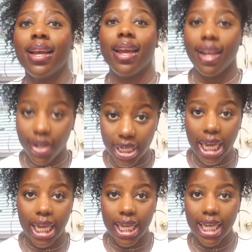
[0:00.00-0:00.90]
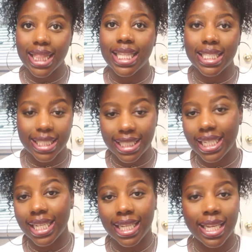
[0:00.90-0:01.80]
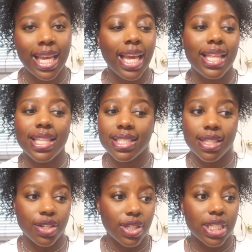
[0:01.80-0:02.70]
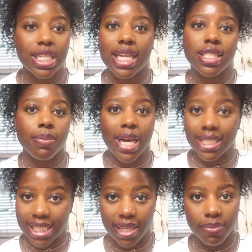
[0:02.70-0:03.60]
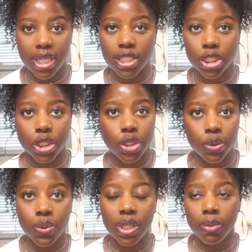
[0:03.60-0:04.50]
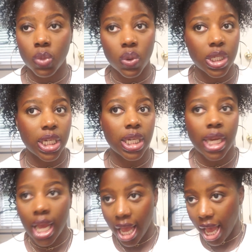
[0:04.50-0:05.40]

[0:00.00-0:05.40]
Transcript: hair day, this is it. This literally takes about 10 minutes to do in the morning.